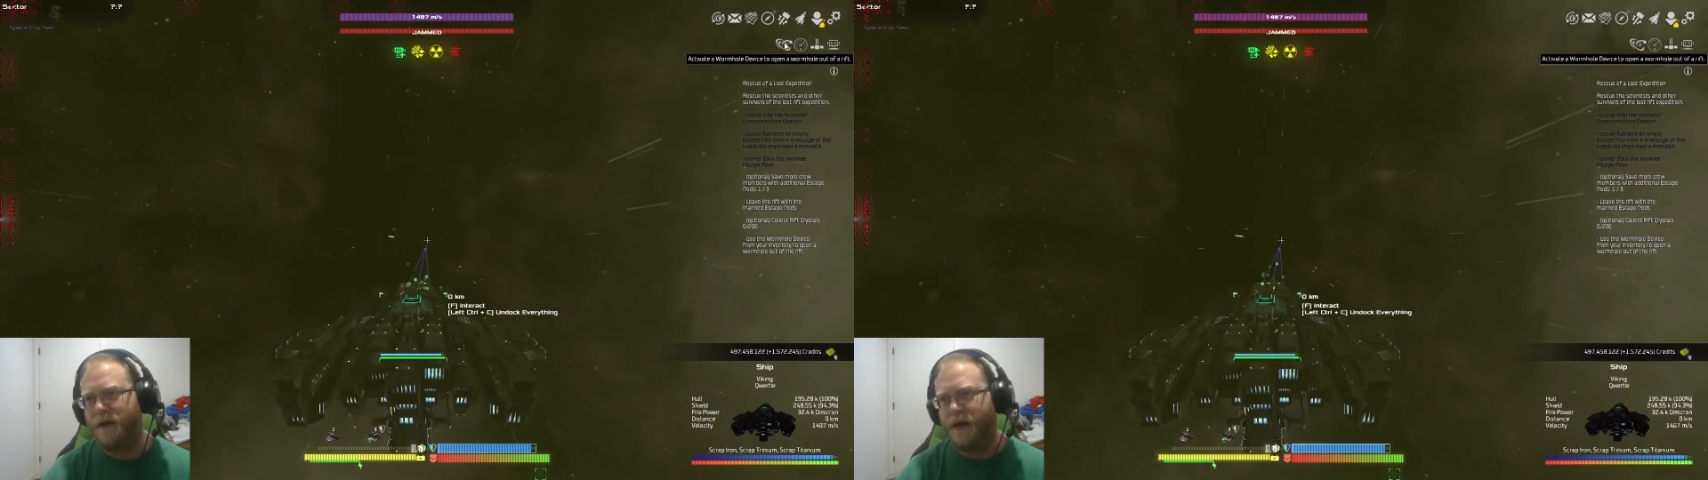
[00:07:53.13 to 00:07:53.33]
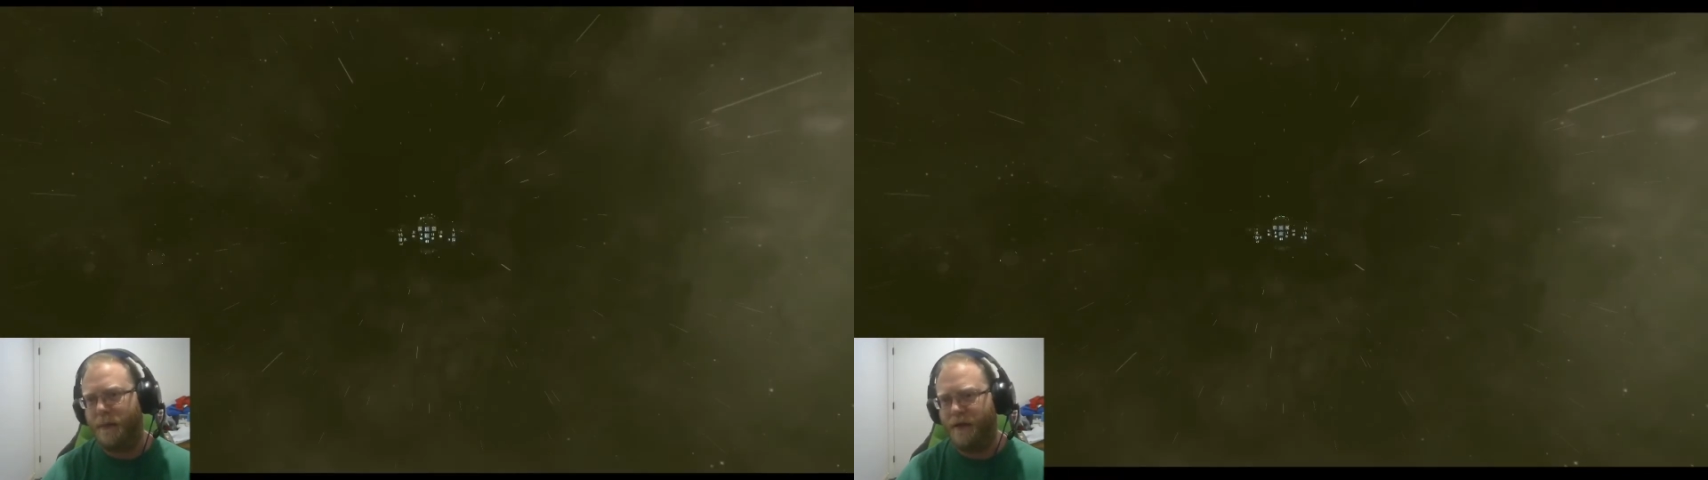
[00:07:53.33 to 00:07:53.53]

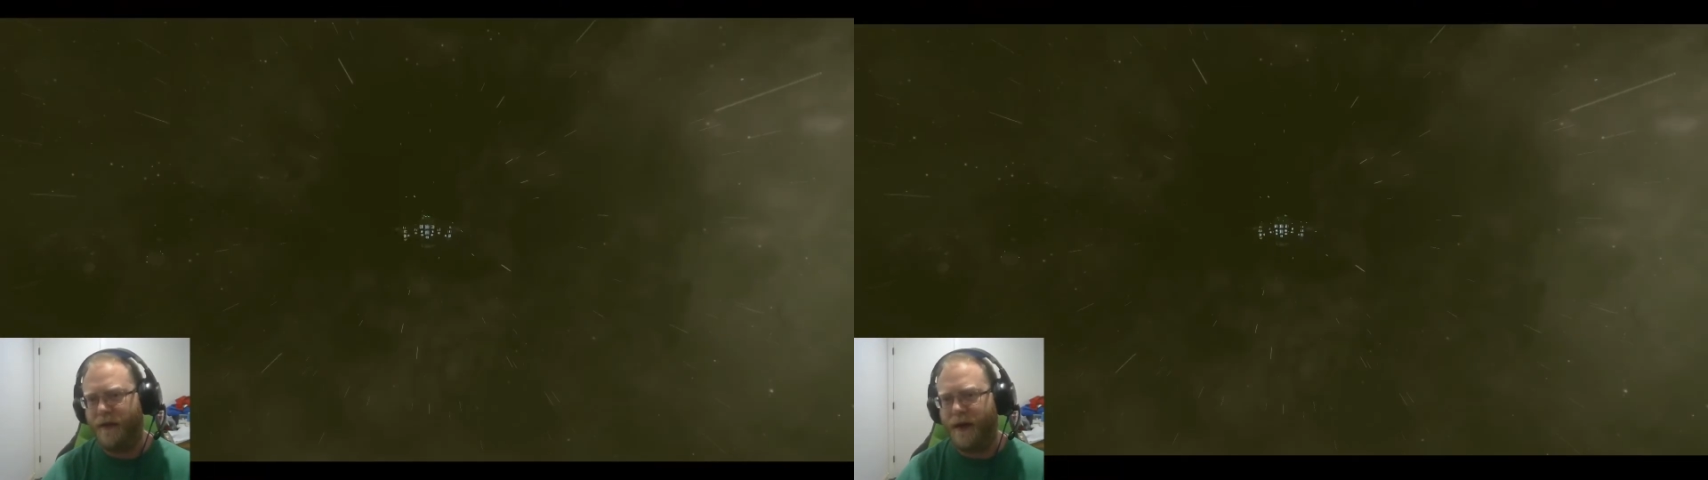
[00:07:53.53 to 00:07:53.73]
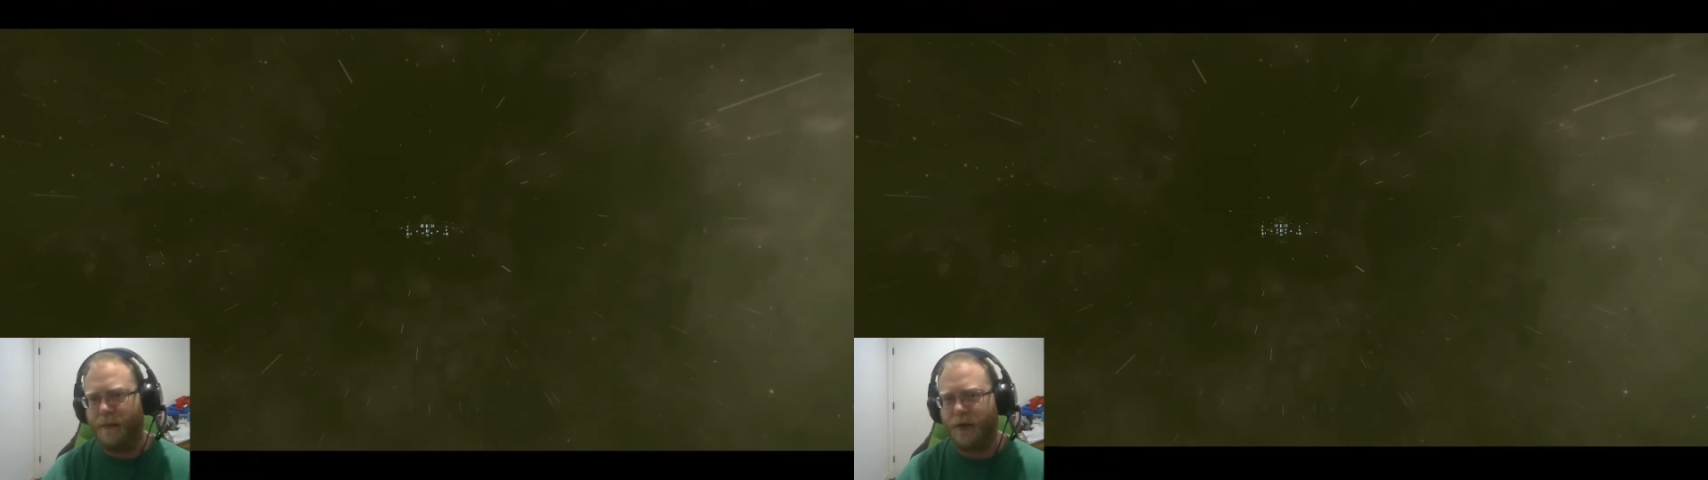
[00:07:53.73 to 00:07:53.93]
they'll be
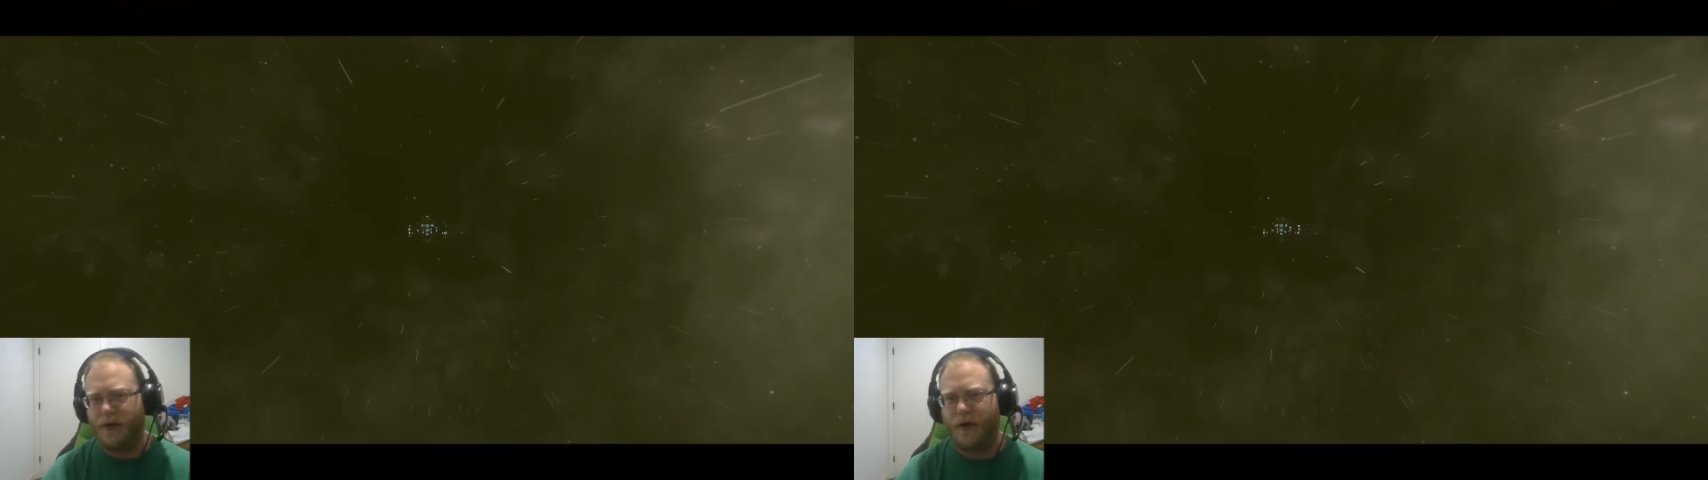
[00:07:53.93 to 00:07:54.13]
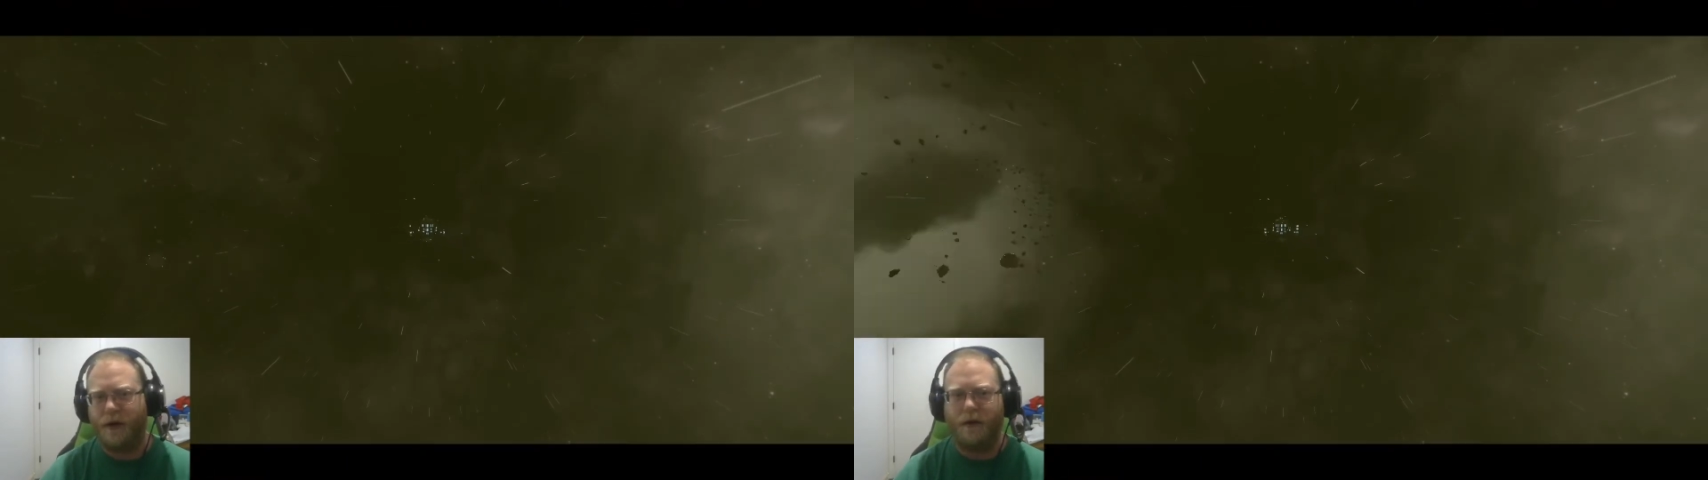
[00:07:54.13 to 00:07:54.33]
available
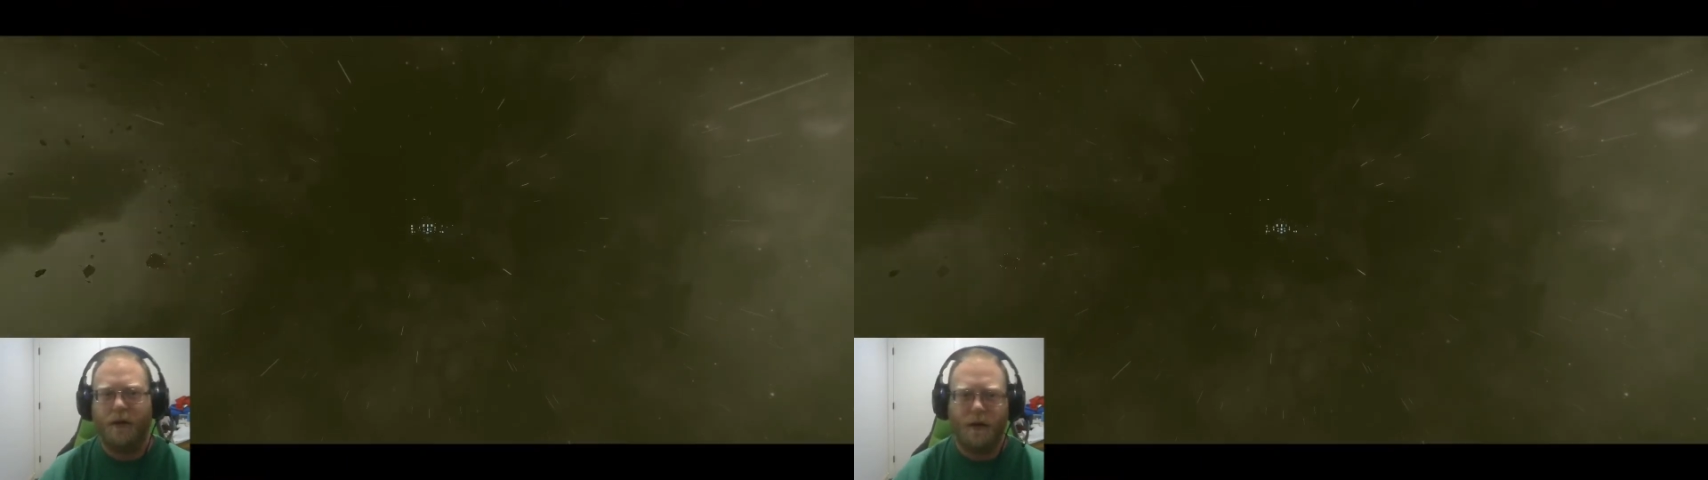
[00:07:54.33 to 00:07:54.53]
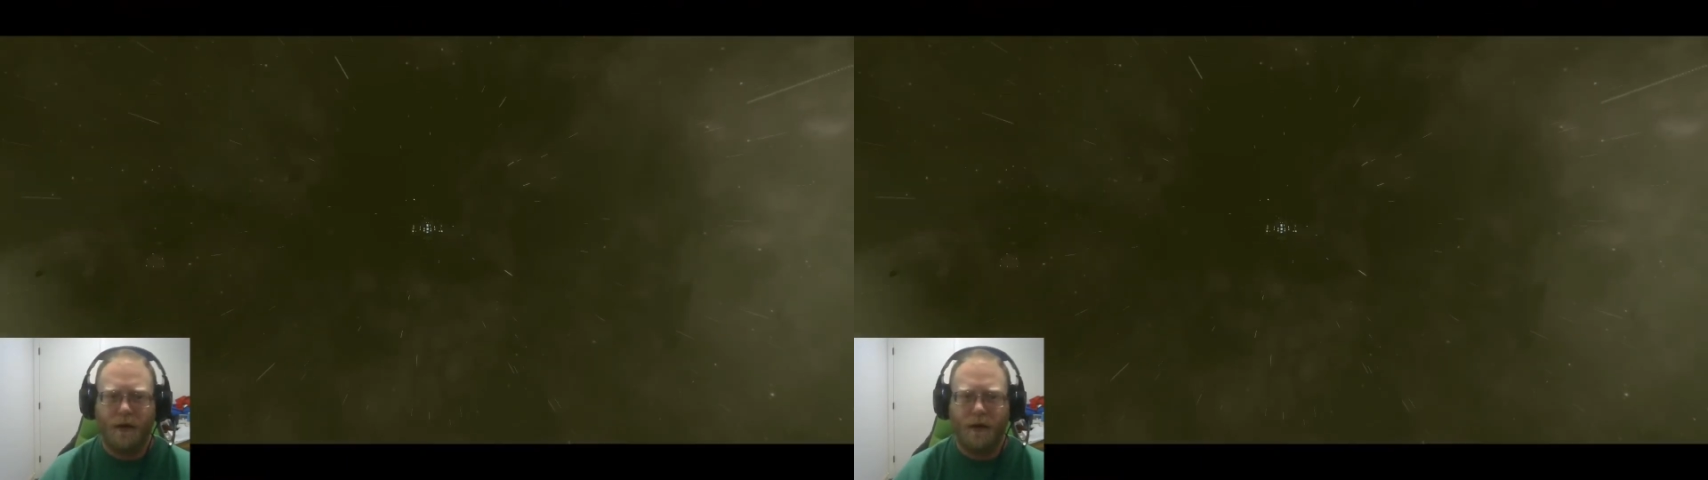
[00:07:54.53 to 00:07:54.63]
to you.